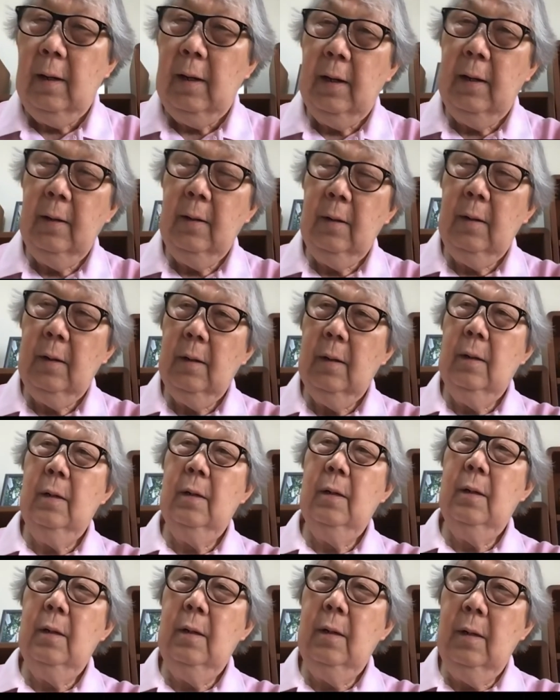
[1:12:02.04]
And
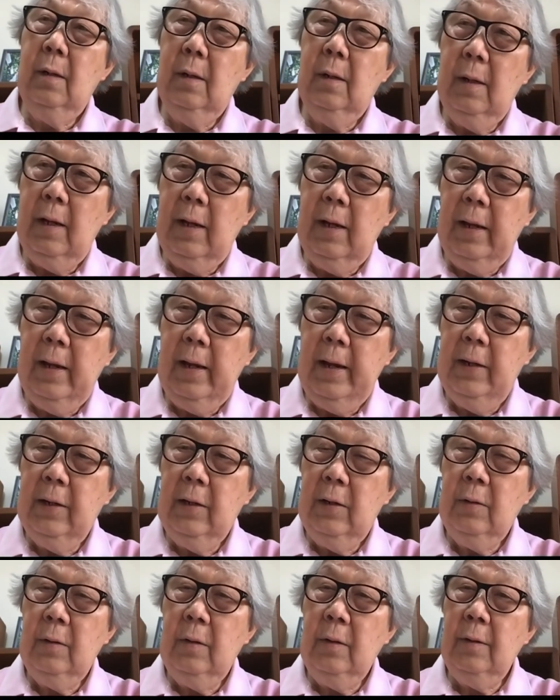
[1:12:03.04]

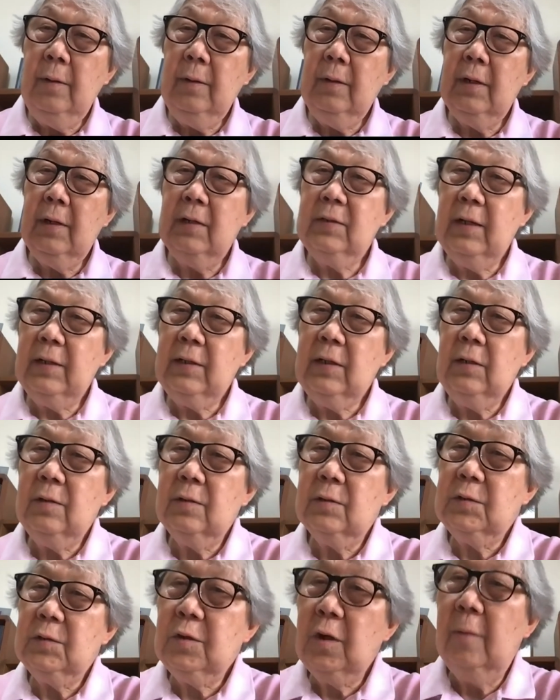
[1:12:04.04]
you know, there's nothing
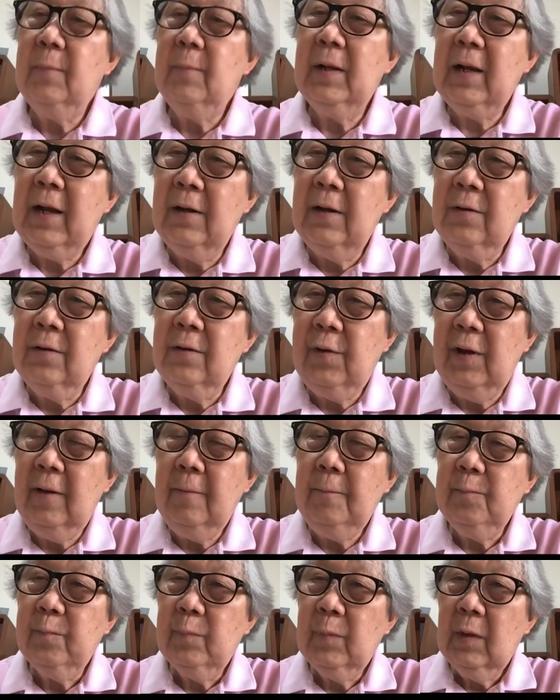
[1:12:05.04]
to stop a
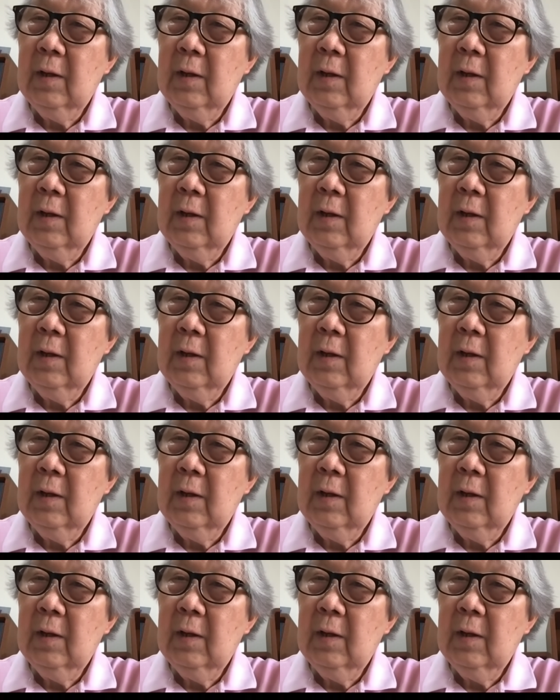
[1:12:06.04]
country